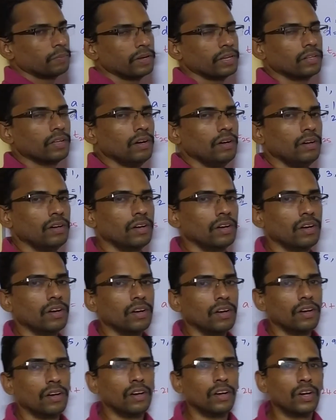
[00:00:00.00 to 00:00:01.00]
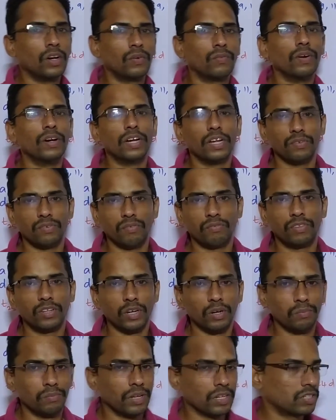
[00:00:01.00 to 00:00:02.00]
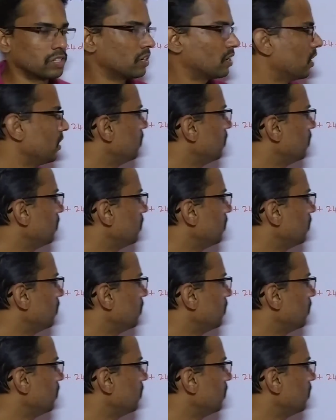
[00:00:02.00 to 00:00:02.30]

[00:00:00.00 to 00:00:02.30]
to be the 25th term. That's it,